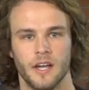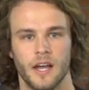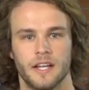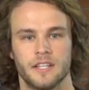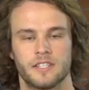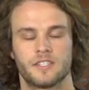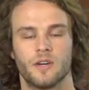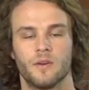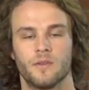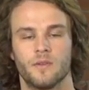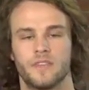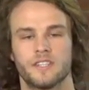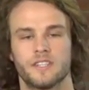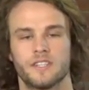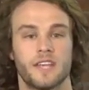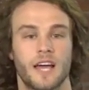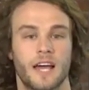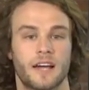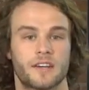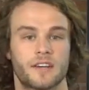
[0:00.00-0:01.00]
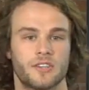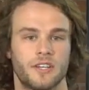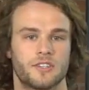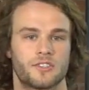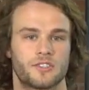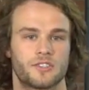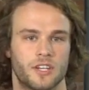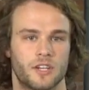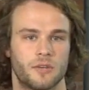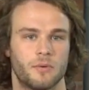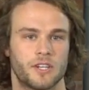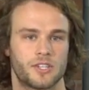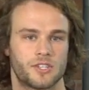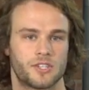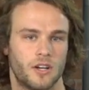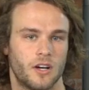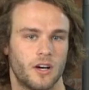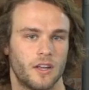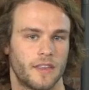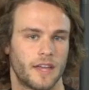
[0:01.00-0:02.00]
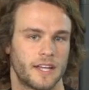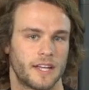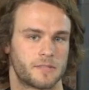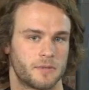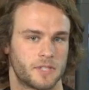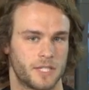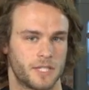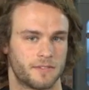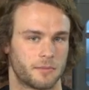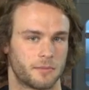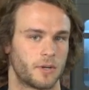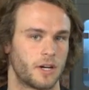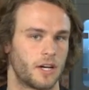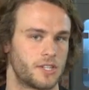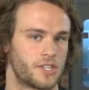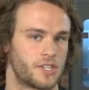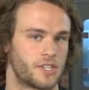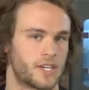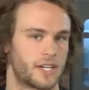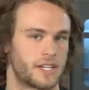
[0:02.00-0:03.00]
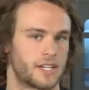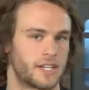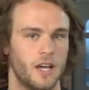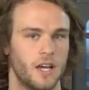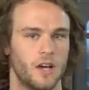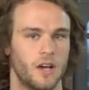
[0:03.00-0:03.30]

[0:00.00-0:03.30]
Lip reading: And so this was actually an interesting question on that specific project